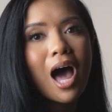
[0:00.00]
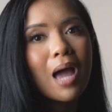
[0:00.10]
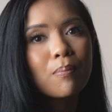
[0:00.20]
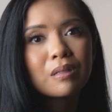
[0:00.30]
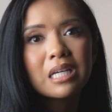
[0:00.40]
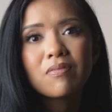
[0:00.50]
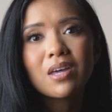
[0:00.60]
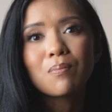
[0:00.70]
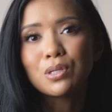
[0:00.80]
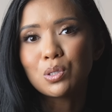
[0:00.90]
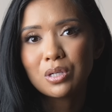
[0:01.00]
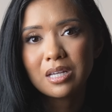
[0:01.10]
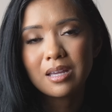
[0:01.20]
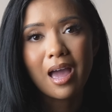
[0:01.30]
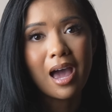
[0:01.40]
I believe that
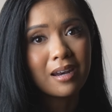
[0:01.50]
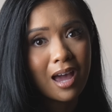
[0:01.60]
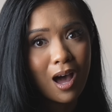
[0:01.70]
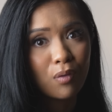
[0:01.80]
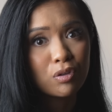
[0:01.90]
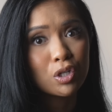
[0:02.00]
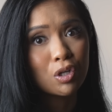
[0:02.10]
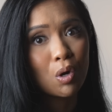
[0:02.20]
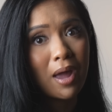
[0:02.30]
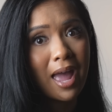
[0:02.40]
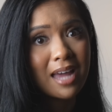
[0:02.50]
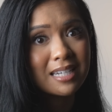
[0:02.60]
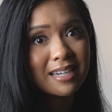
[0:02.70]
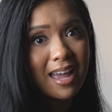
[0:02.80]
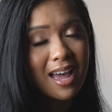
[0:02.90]
beauty and health should go
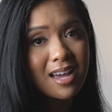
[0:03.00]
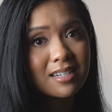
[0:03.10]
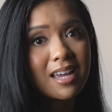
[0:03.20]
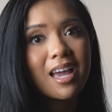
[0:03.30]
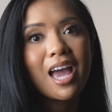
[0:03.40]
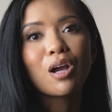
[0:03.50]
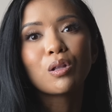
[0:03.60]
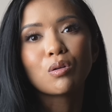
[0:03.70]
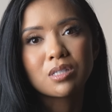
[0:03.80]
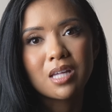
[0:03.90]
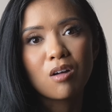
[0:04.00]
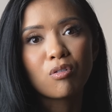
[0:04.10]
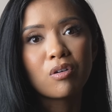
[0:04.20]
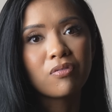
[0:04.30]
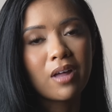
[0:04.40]
hand in hand, and
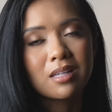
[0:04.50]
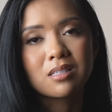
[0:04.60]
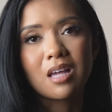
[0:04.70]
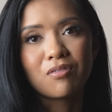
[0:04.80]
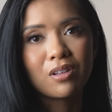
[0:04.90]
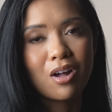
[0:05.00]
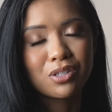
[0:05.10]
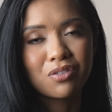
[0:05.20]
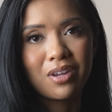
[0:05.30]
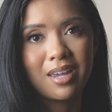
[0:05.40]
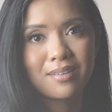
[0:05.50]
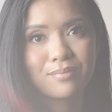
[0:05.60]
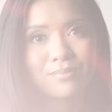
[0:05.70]
Glowselle reflects that philosophy.